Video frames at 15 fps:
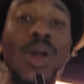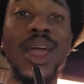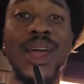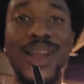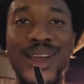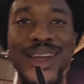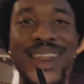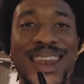can
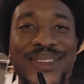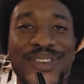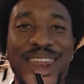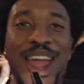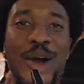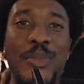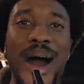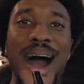hear it in the
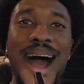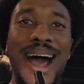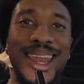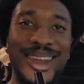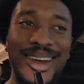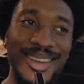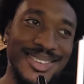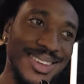video
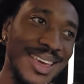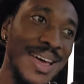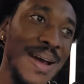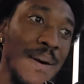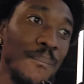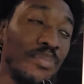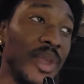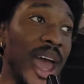behind us.
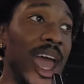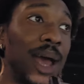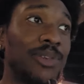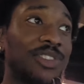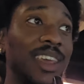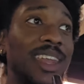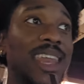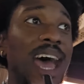The
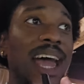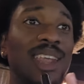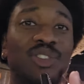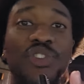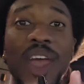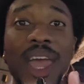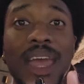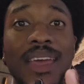FC Dallas
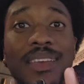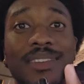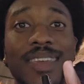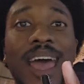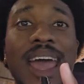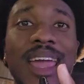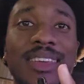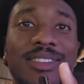fans,
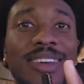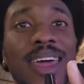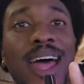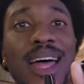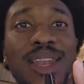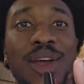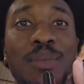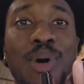hey, shout
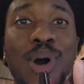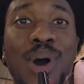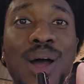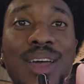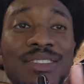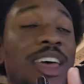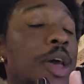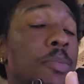out them boys,